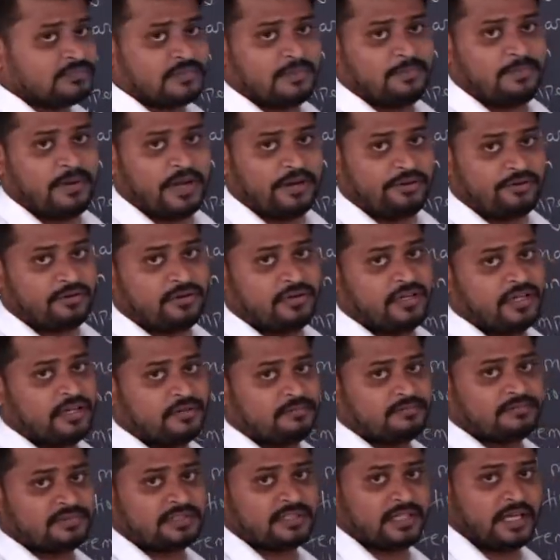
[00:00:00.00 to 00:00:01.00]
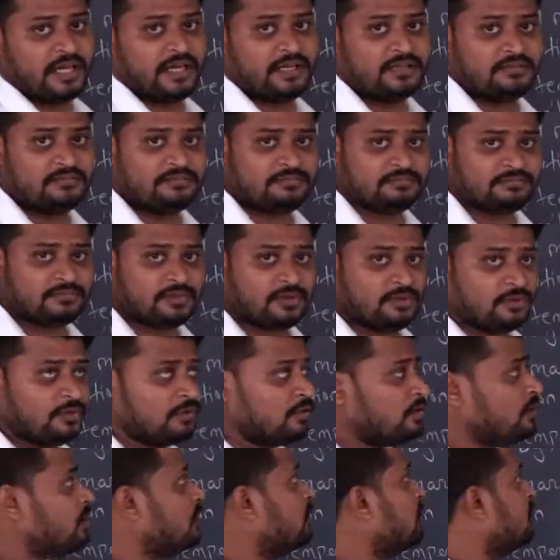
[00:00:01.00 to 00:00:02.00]
petroleums and
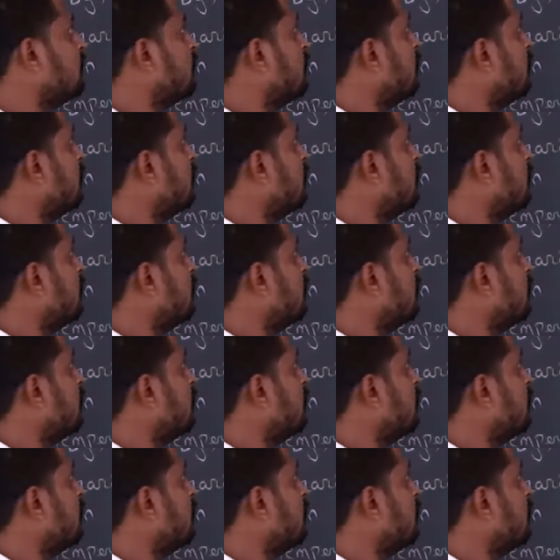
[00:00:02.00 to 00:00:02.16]
coal